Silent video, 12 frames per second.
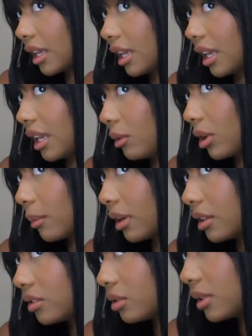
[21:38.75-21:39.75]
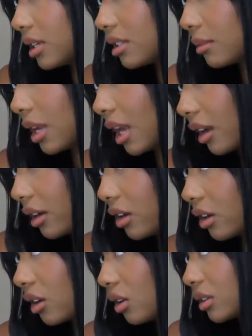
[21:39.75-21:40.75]
And what I'm going to do is I'm not going
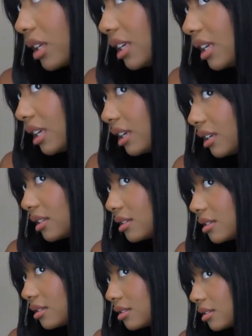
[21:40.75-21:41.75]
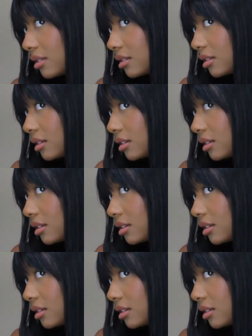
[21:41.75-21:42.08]
to curl the ends.